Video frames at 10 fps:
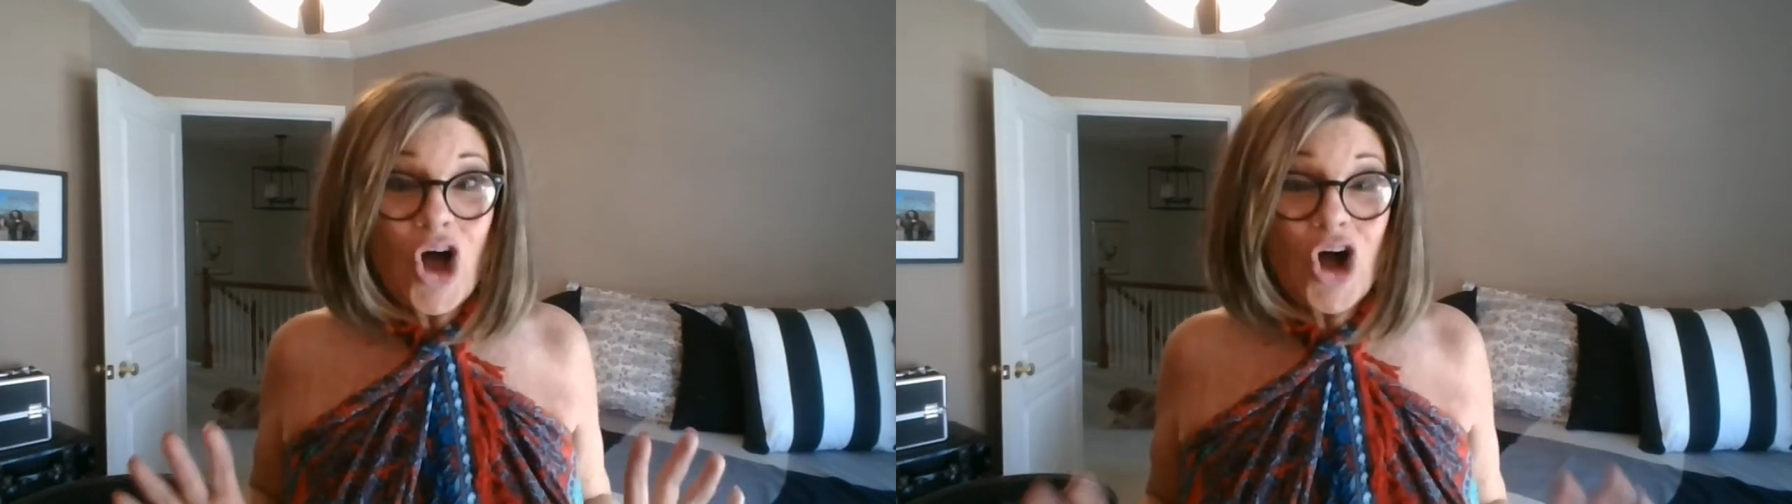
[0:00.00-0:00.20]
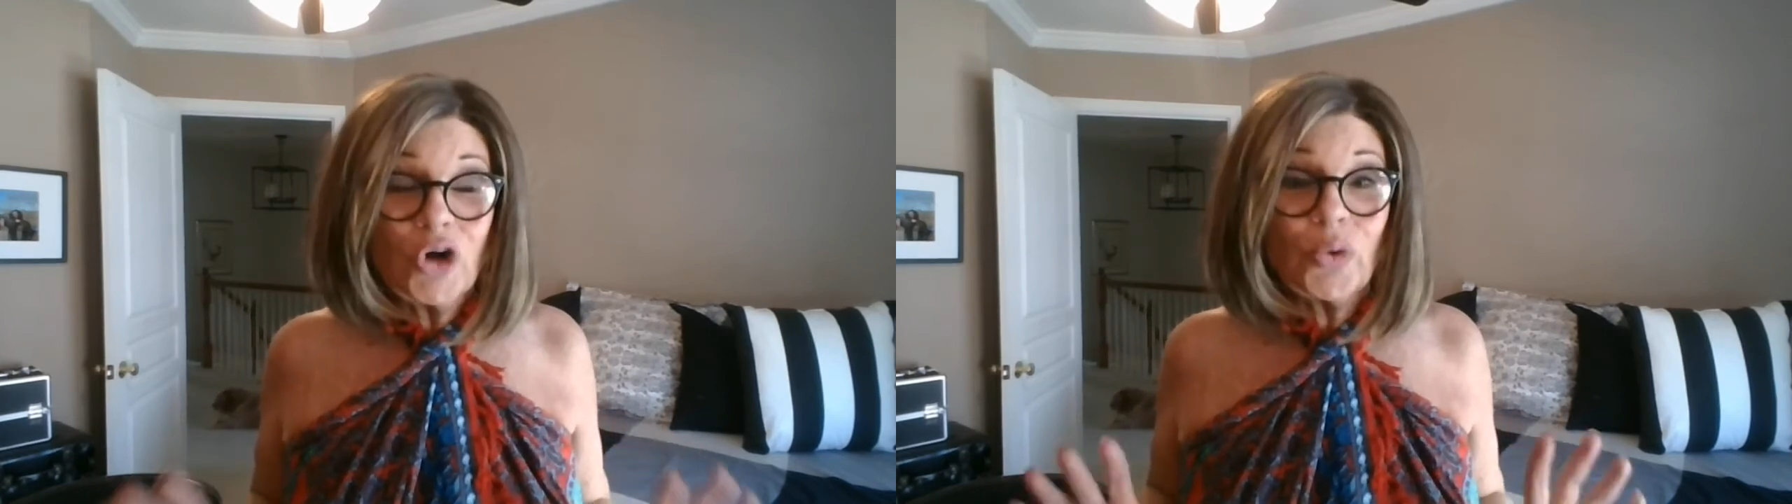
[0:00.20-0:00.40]

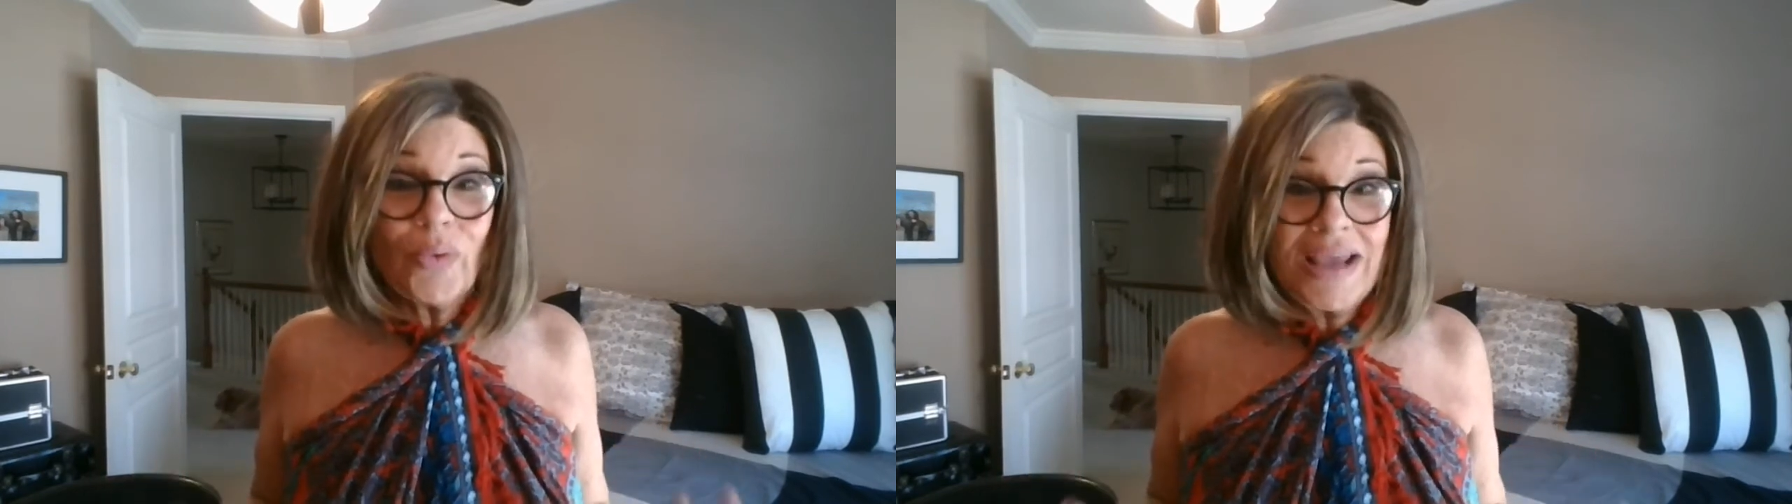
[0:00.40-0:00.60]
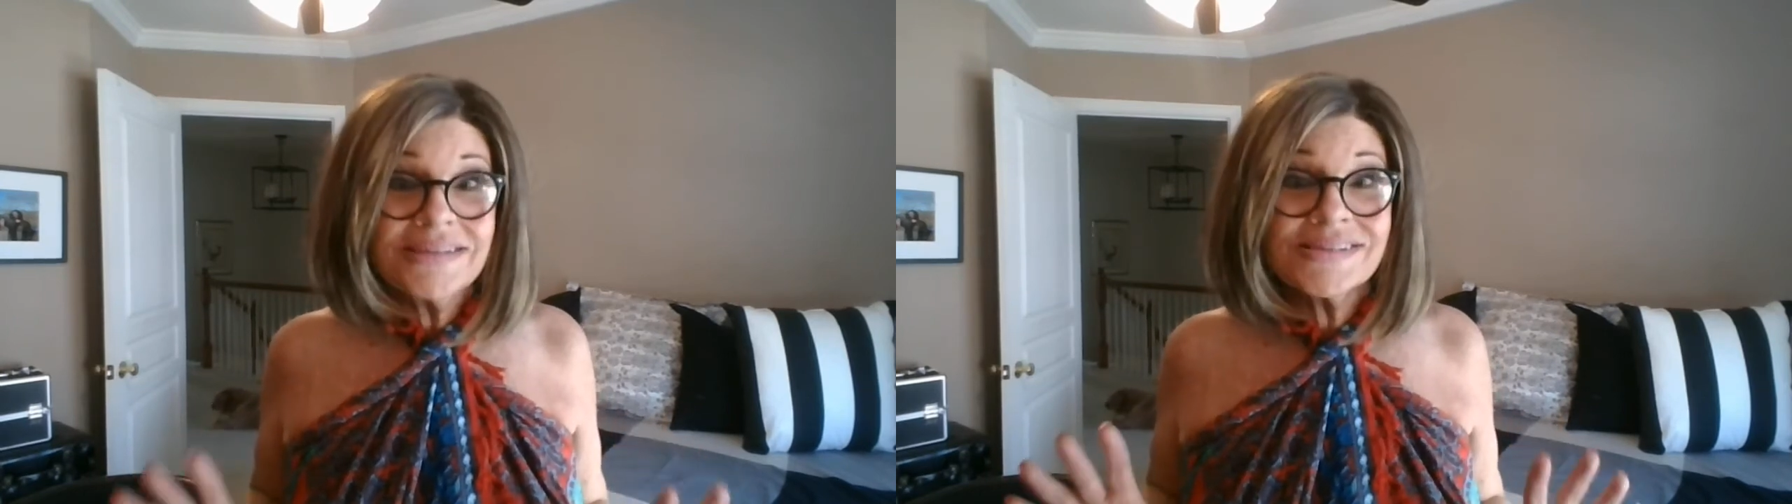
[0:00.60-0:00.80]
a
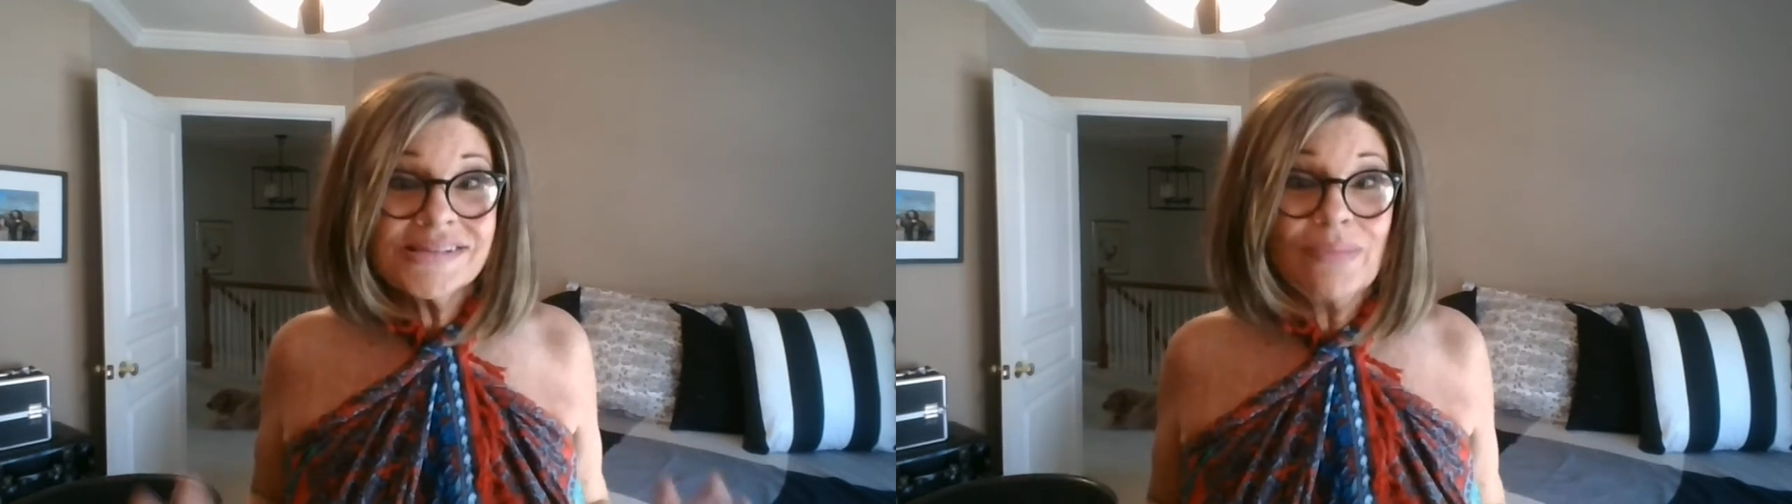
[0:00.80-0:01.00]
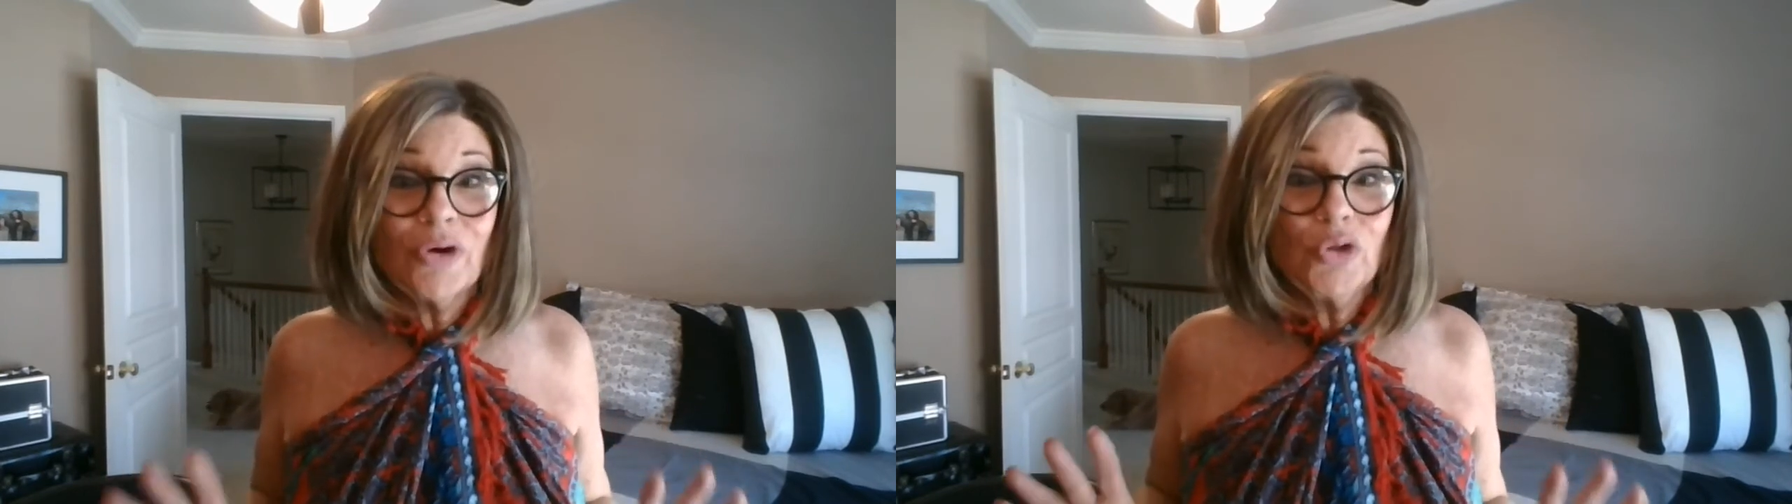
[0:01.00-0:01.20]
great
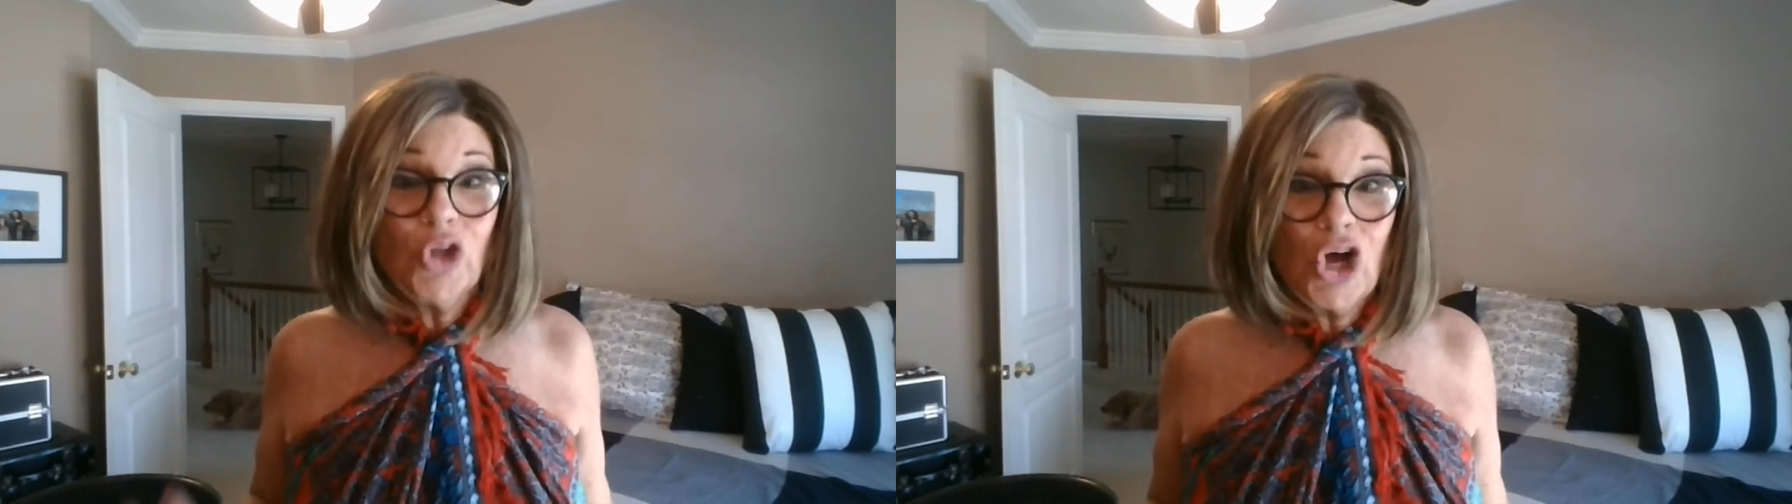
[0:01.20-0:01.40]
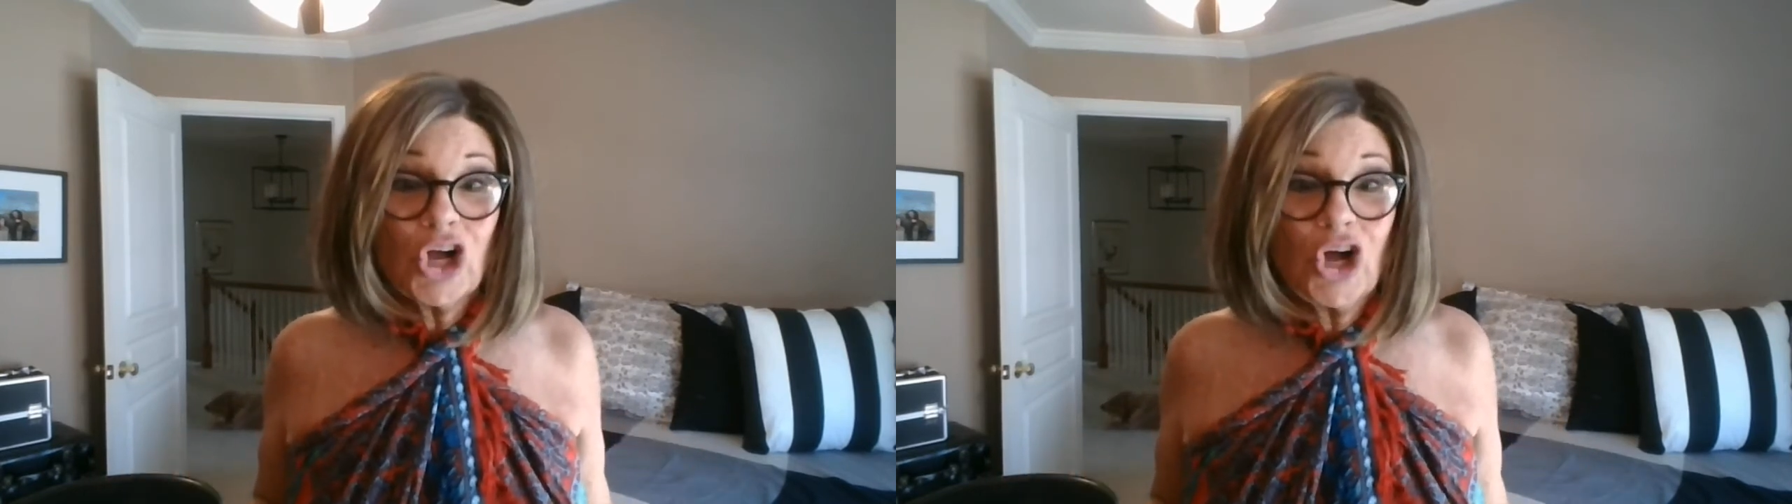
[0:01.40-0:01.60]
summer
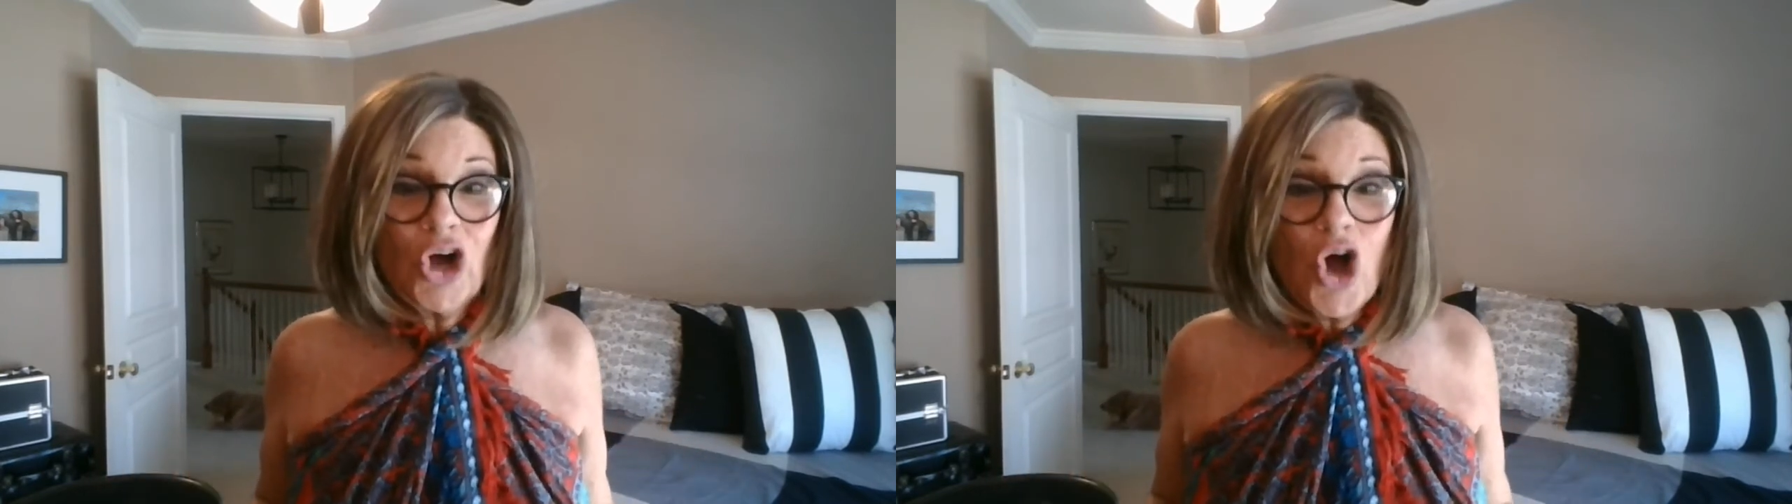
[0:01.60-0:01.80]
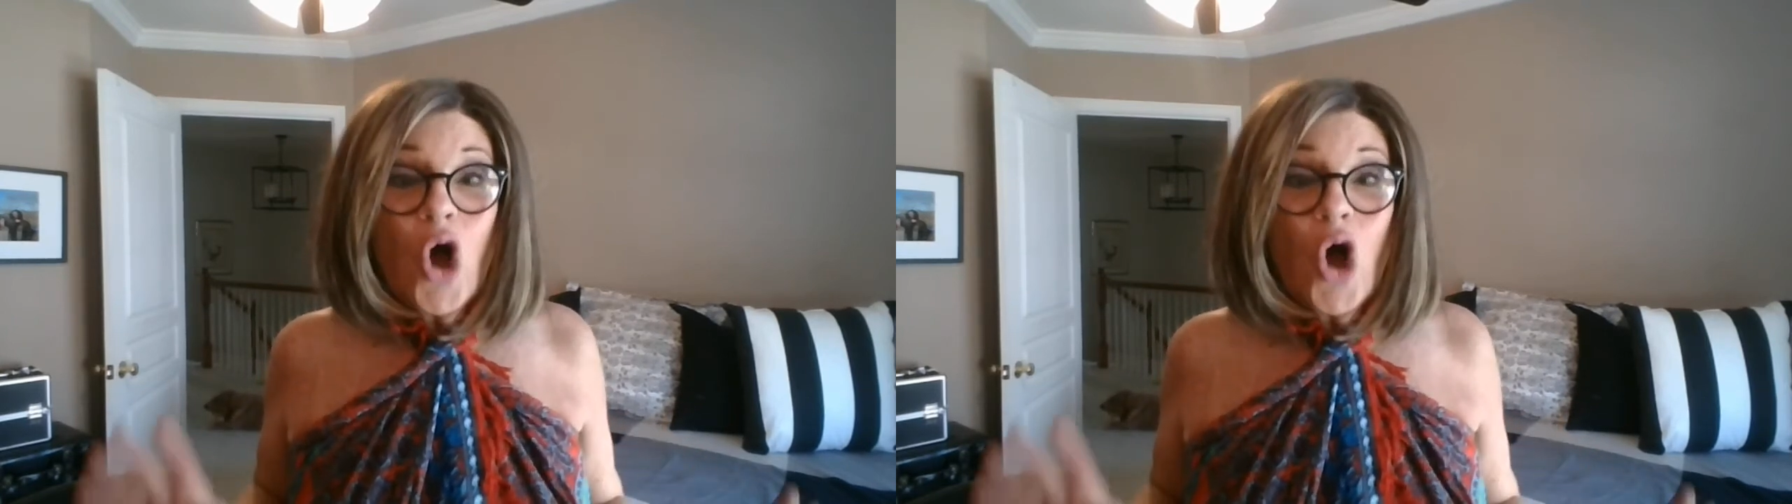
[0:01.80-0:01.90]
look